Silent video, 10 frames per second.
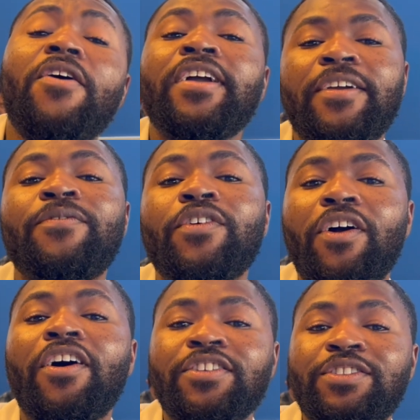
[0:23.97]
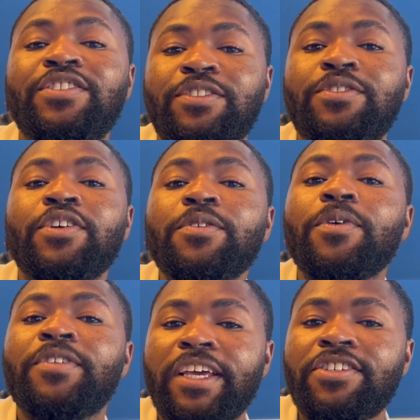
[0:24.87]
Okay, for on certain
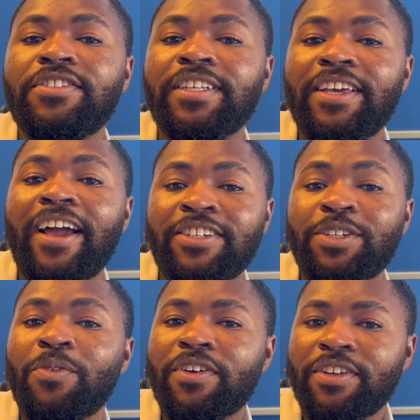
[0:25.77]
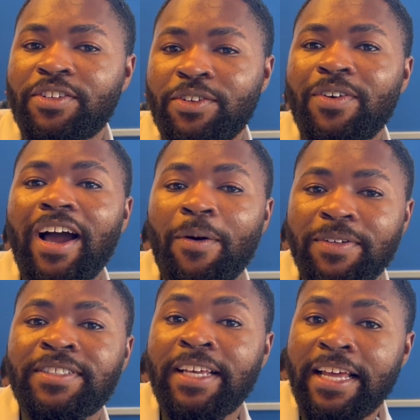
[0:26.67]
rotations that you actually want to do, I
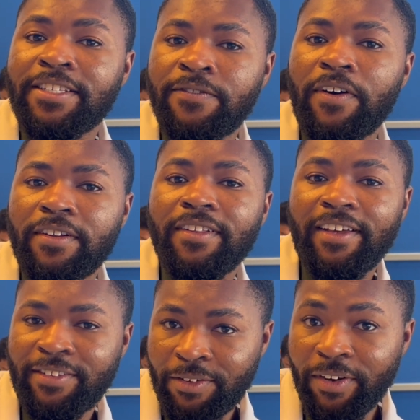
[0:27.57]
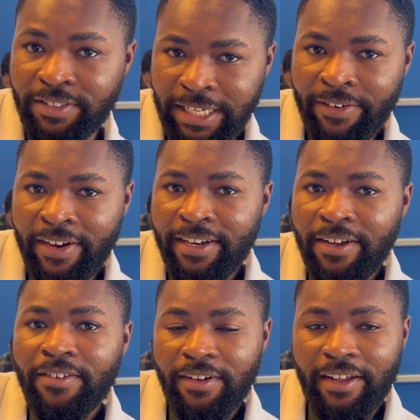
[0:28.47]
would say it's fun. Like during psych right
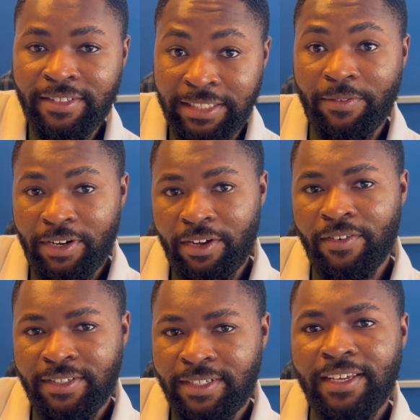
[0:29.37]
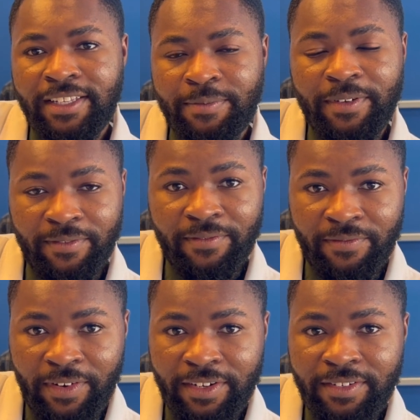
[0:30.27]
now, since I want to go into psych, it's been
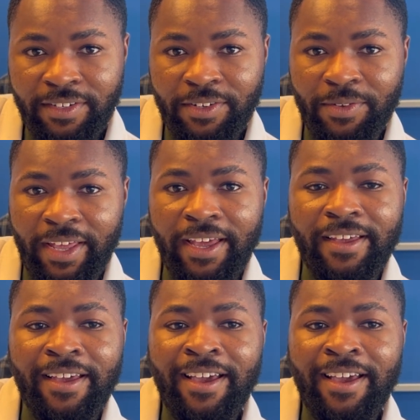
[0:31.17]
fun to do that.